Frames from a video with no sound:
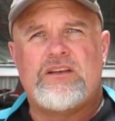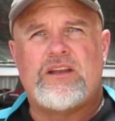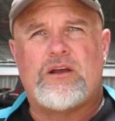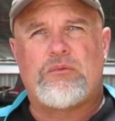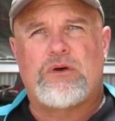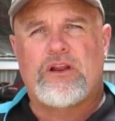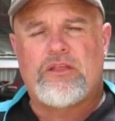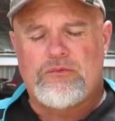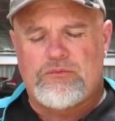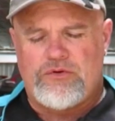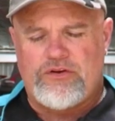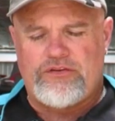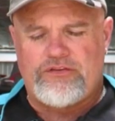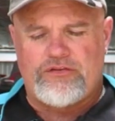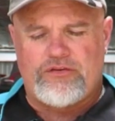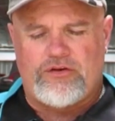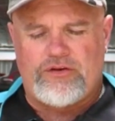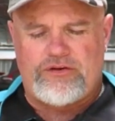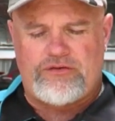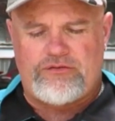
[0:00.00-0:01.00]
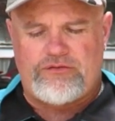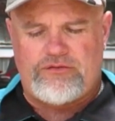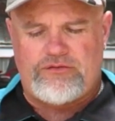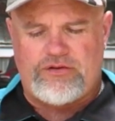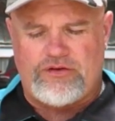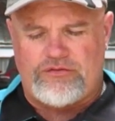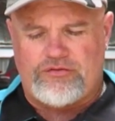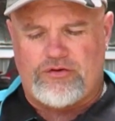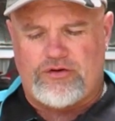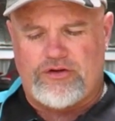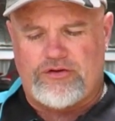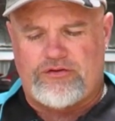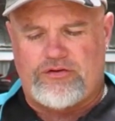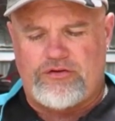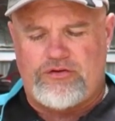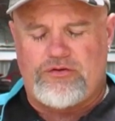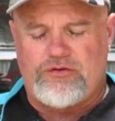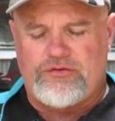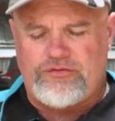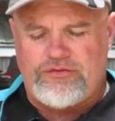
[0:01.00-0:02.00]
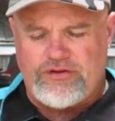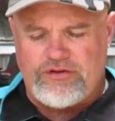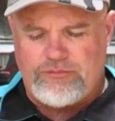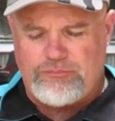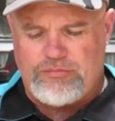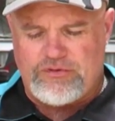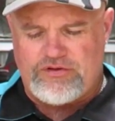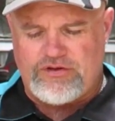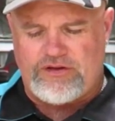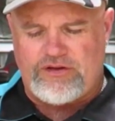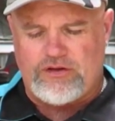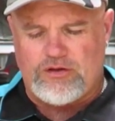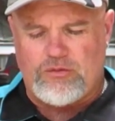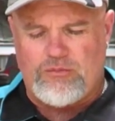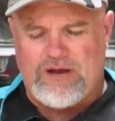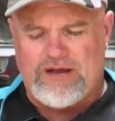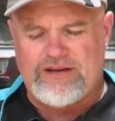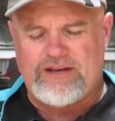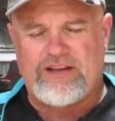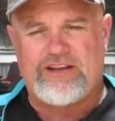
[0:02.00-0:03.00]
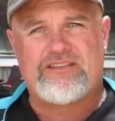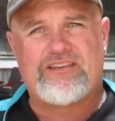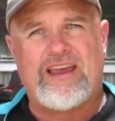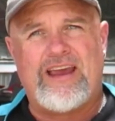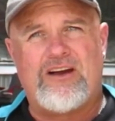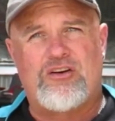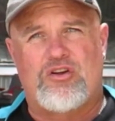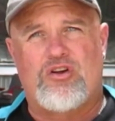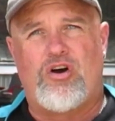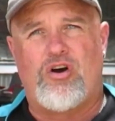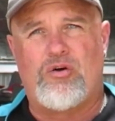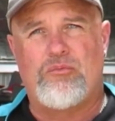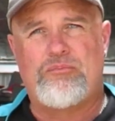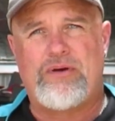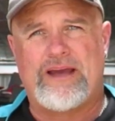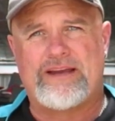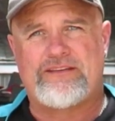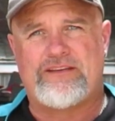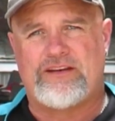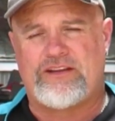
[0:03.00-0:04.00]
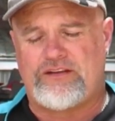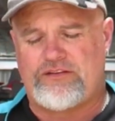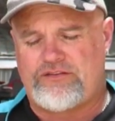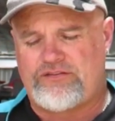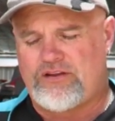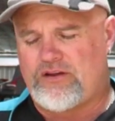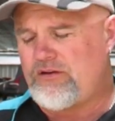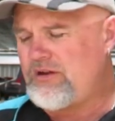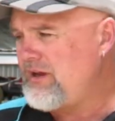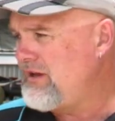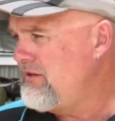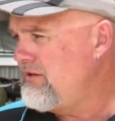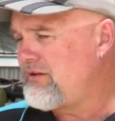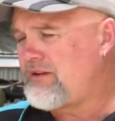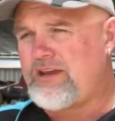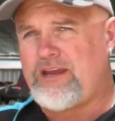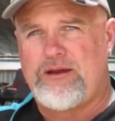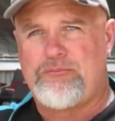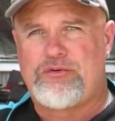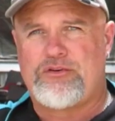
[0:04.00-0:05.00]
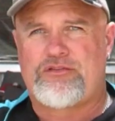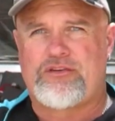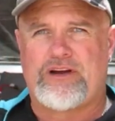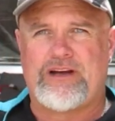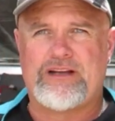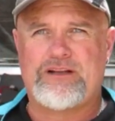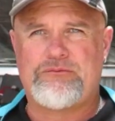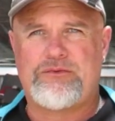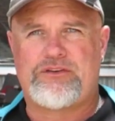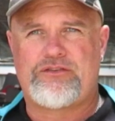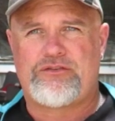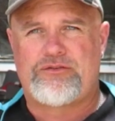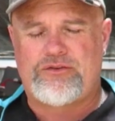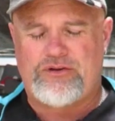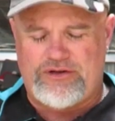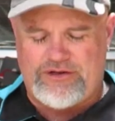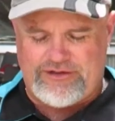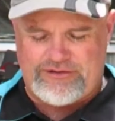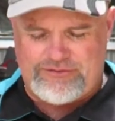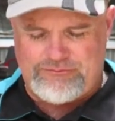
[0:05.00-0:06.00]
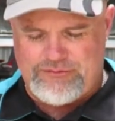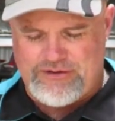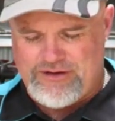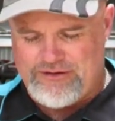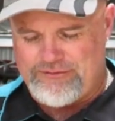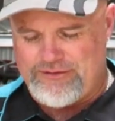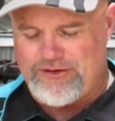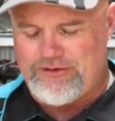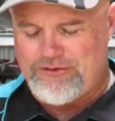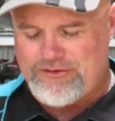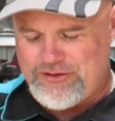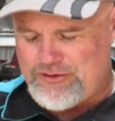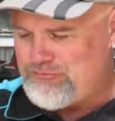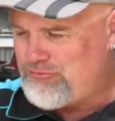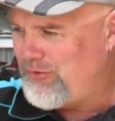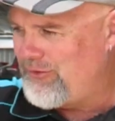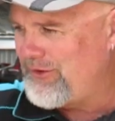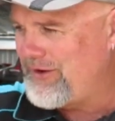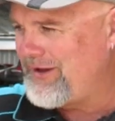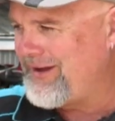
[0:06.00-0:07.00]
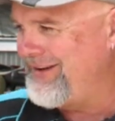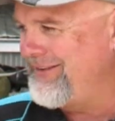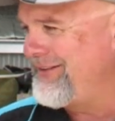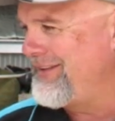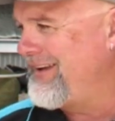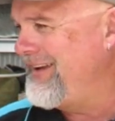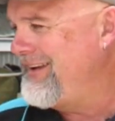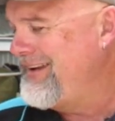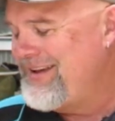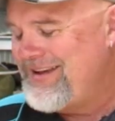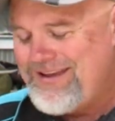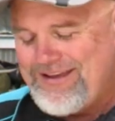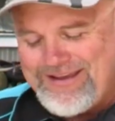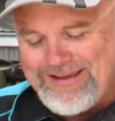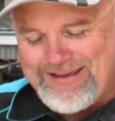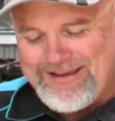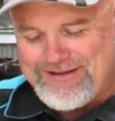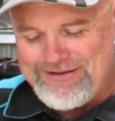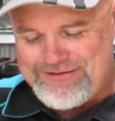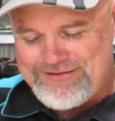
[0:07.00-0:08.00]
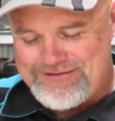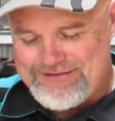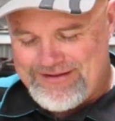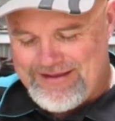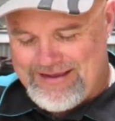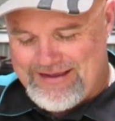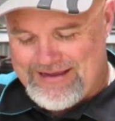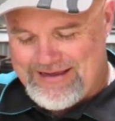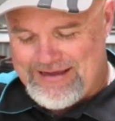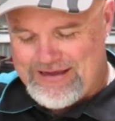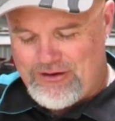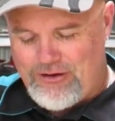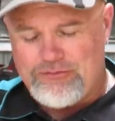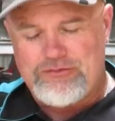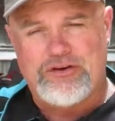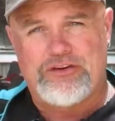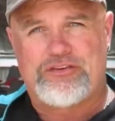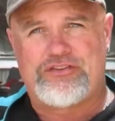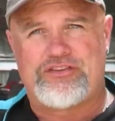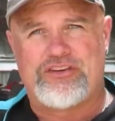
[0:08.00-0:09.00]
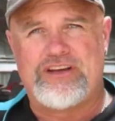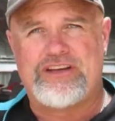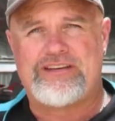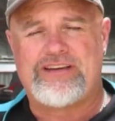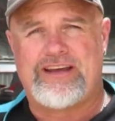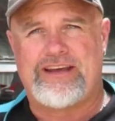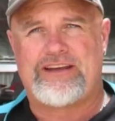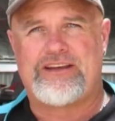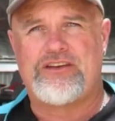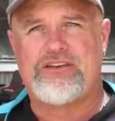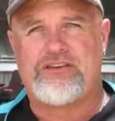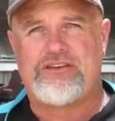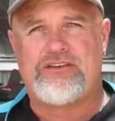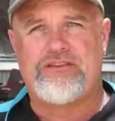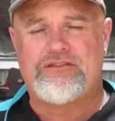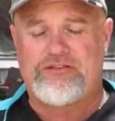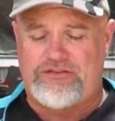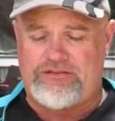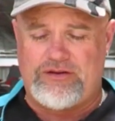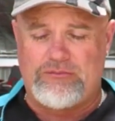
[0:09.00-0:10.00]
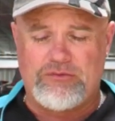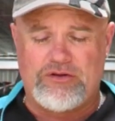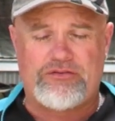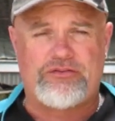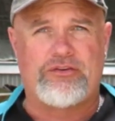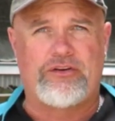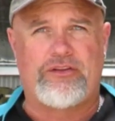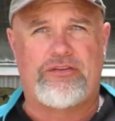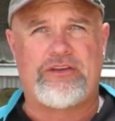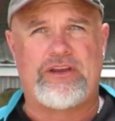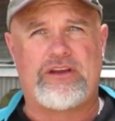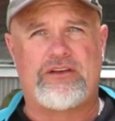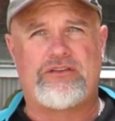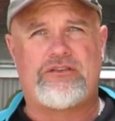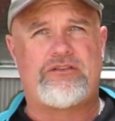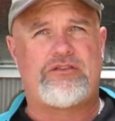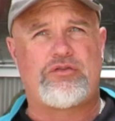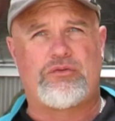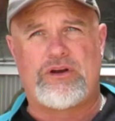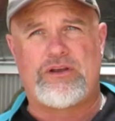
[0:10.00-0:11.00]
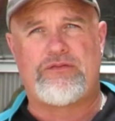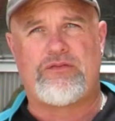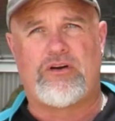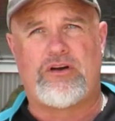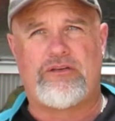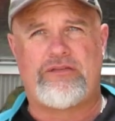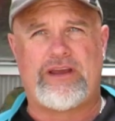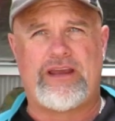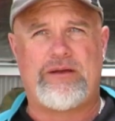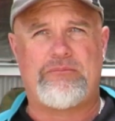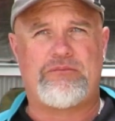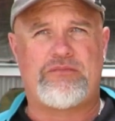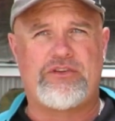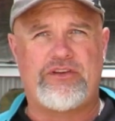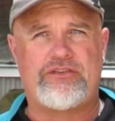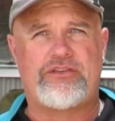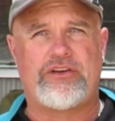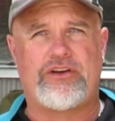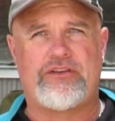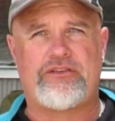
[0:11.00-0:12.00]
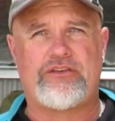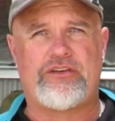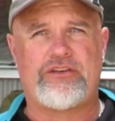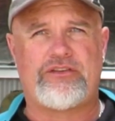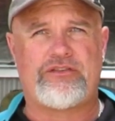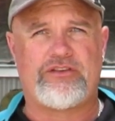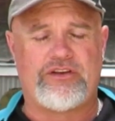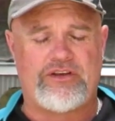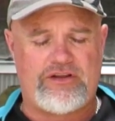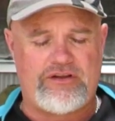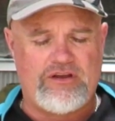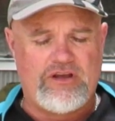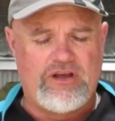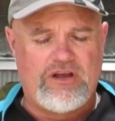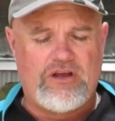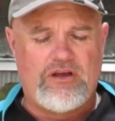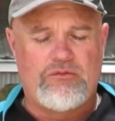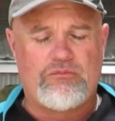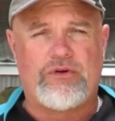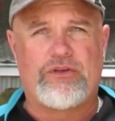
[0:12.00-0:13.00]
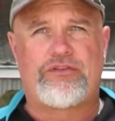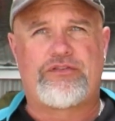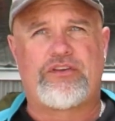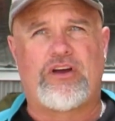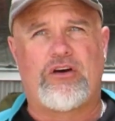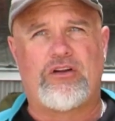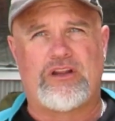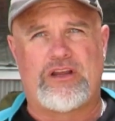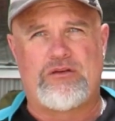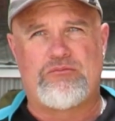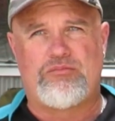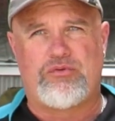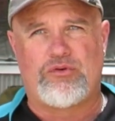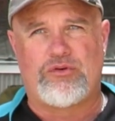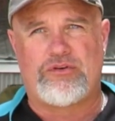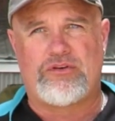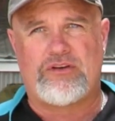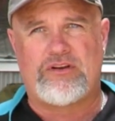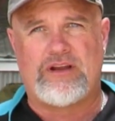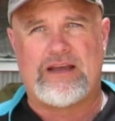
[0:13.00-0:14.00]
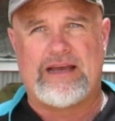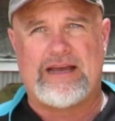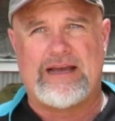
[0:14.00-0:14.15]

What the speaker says: Now, one of the reasons I decided to use this particular one is how compact it is. So in the camper trailer, which is right next to me over there, I keep pointing over there, is I've got a C-Tech, similar sort of thing, 25 amp, DC to DC with solar input